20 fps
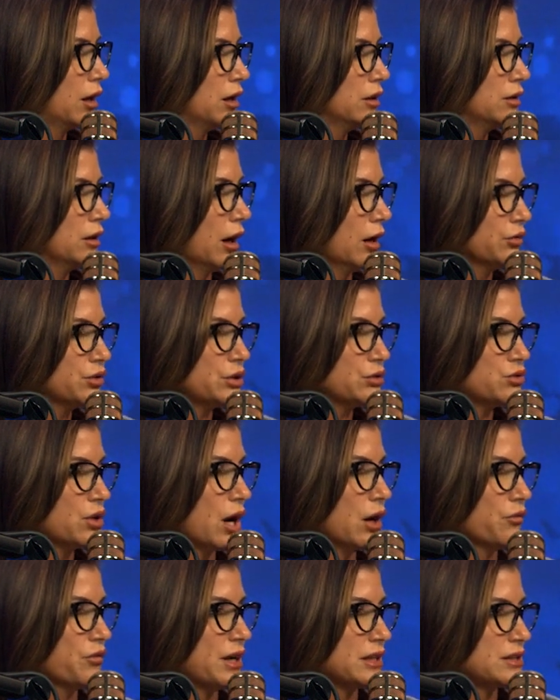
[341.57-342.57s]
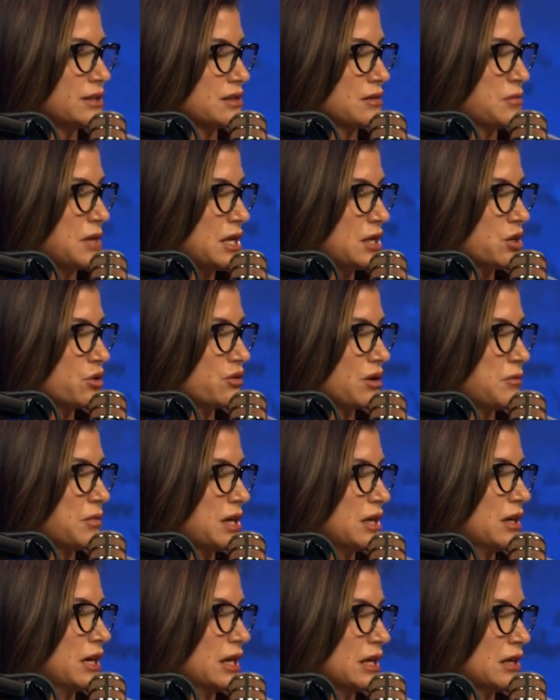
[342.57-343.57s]
no you don't that doesn't mean you can
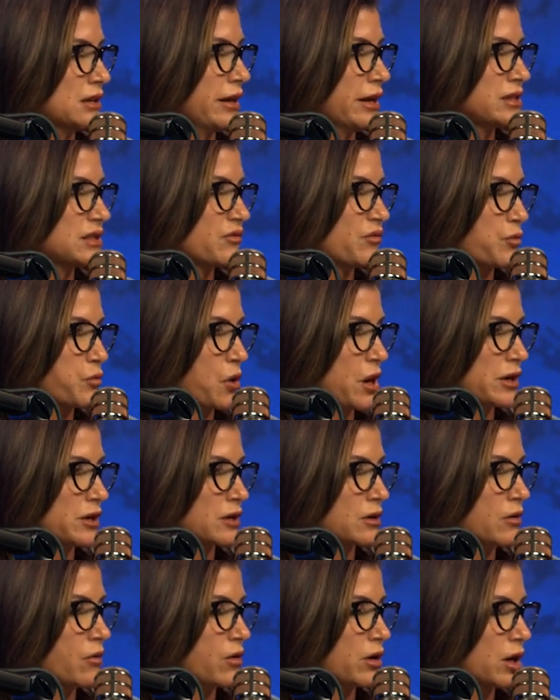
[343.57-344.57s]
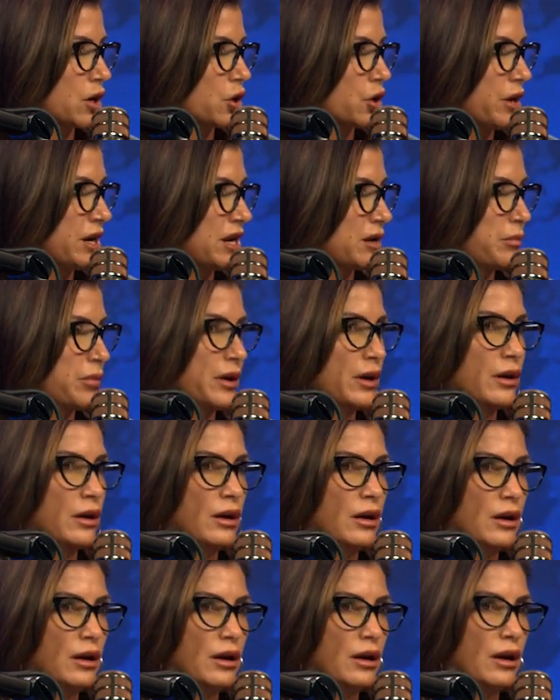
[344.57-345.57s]
be any less of a predator or a creep
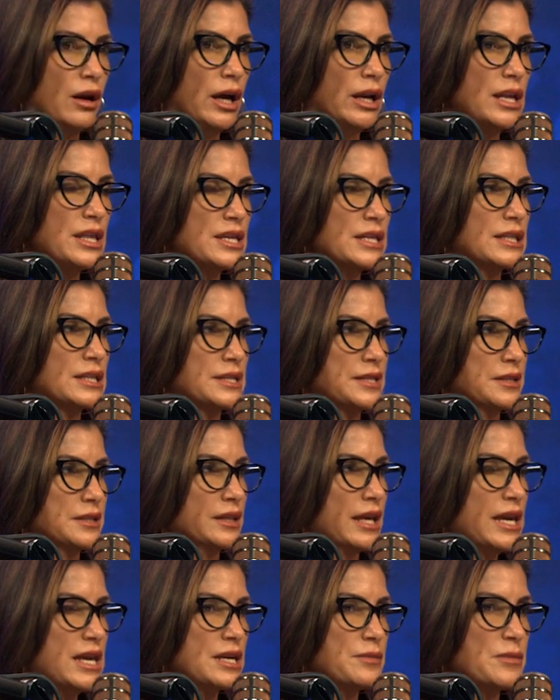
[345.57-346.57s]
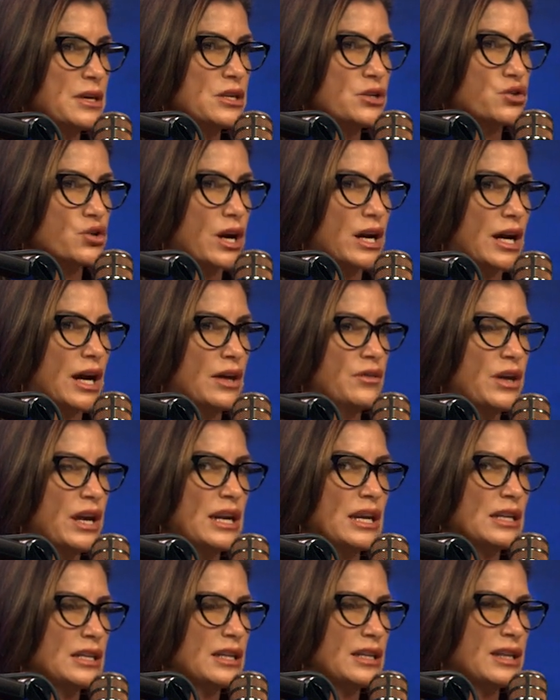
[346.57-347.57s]
I don't think it's lame that you try to that
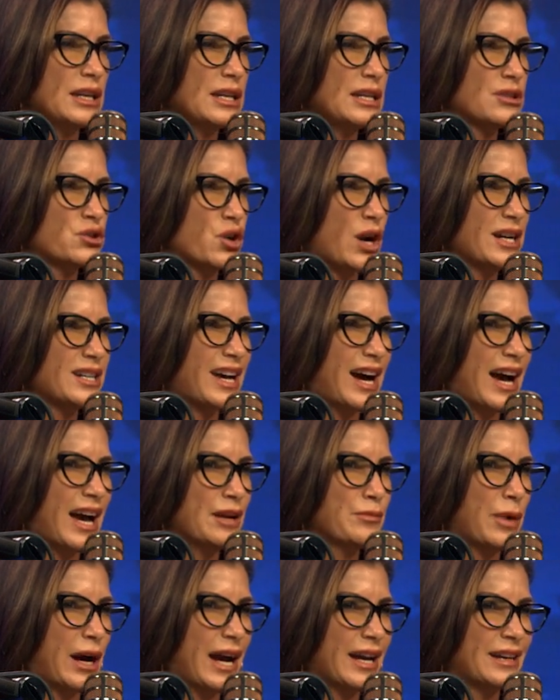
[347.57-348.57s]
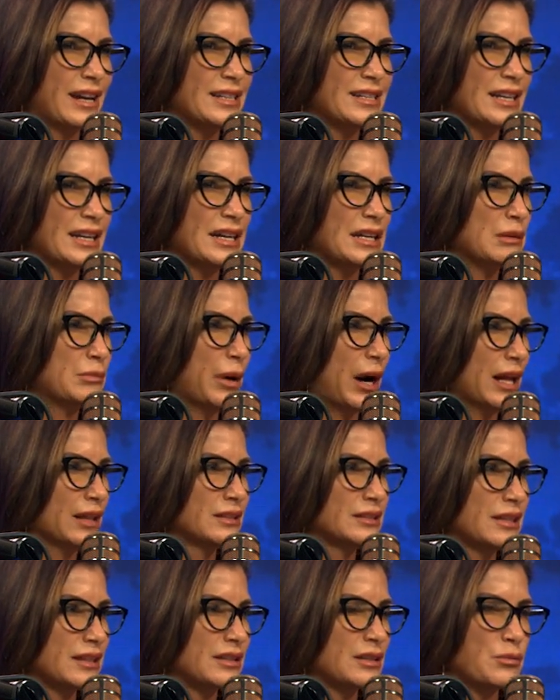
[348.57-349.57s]
in, that he tried to hide behind identity
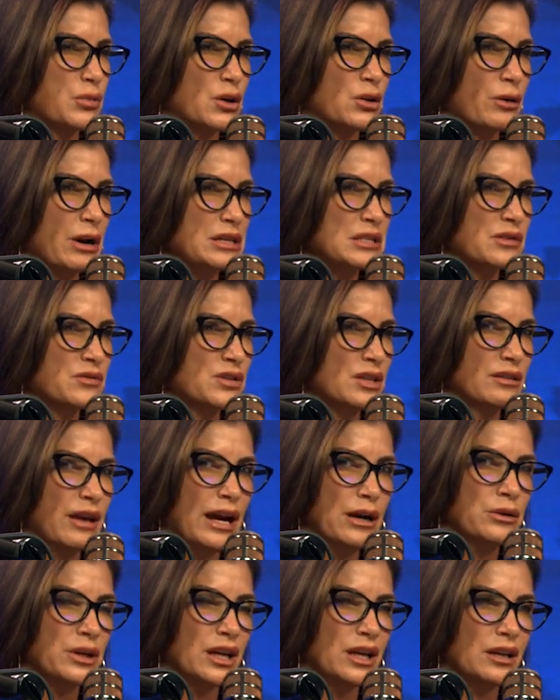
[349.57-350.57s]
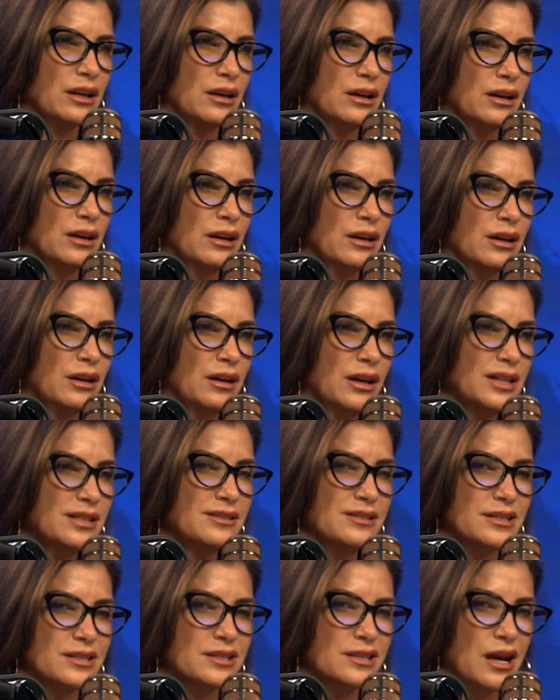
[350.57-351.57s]
politics and progressives allowed it.
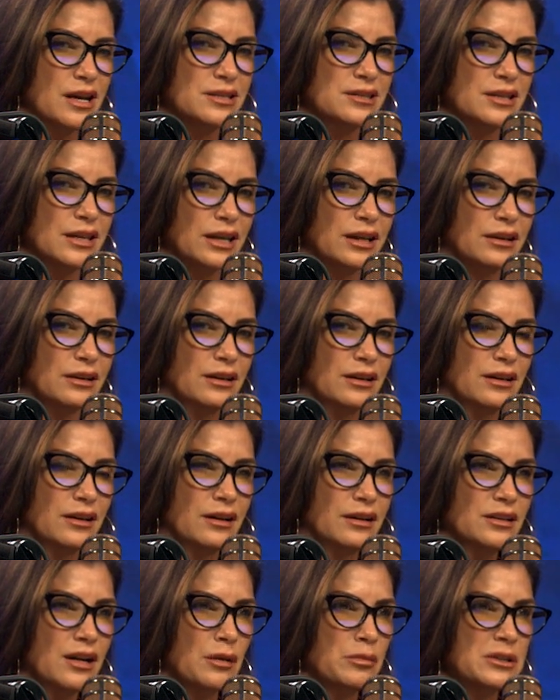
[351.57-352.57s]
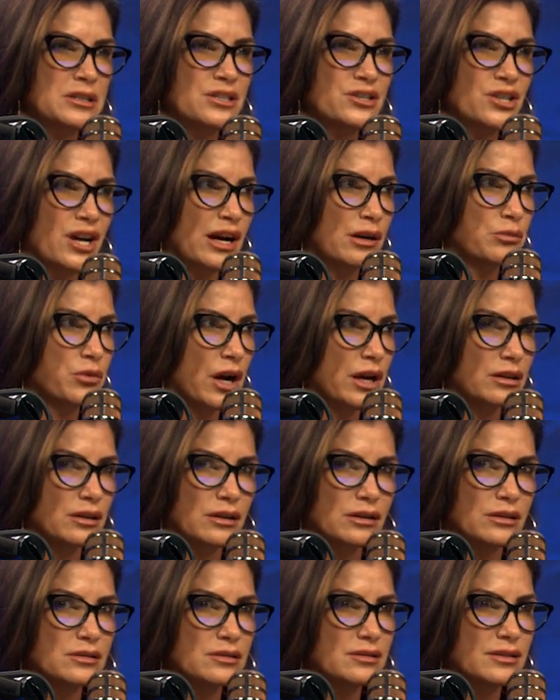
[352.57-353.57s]
That's disgusting. Y'all bunch of child
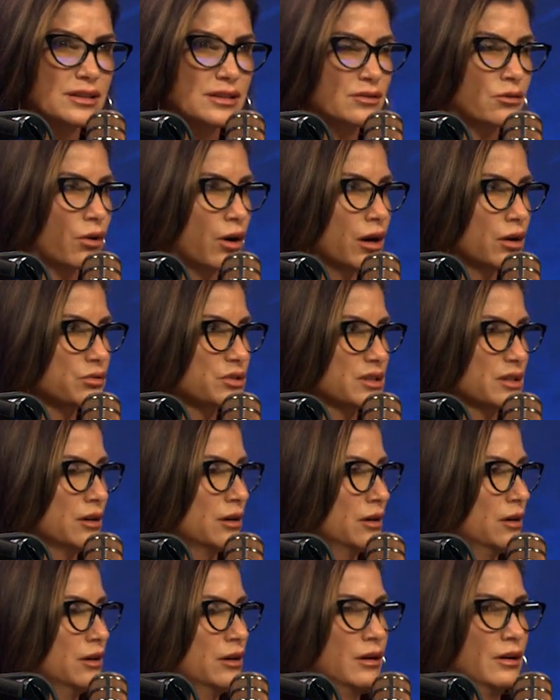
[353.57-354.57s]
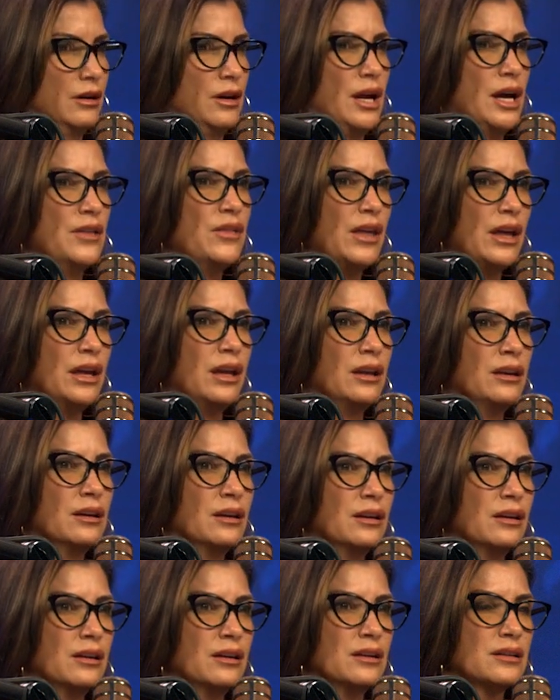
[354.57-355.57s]
predators. That's gross. And then
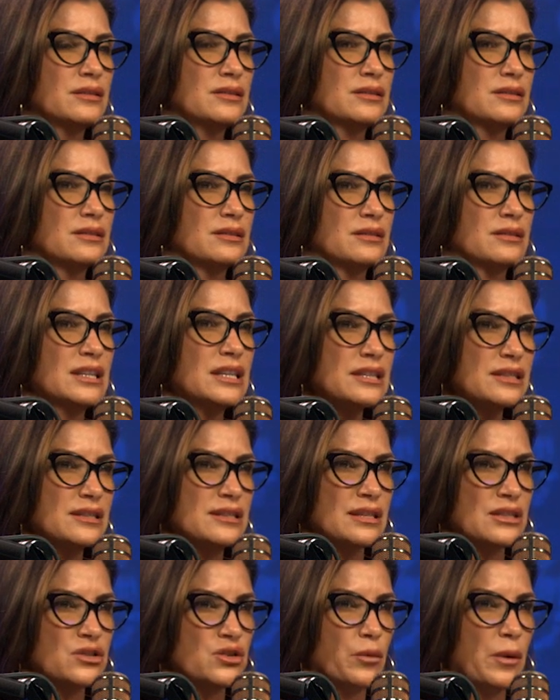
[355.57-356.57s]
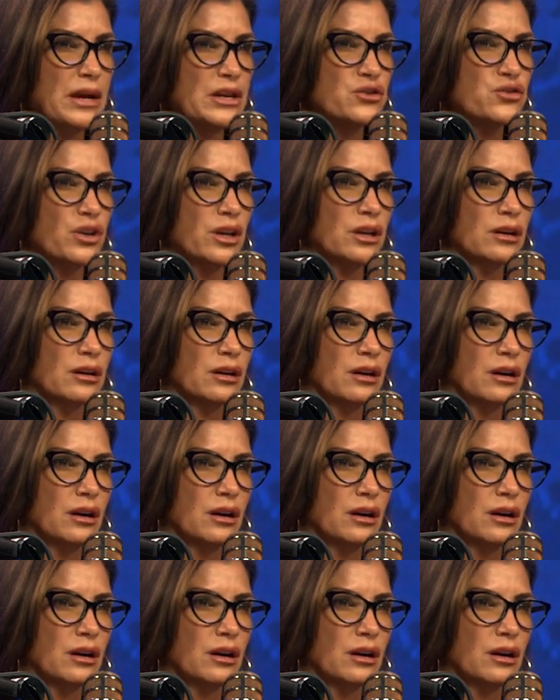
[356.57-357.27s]
this situation.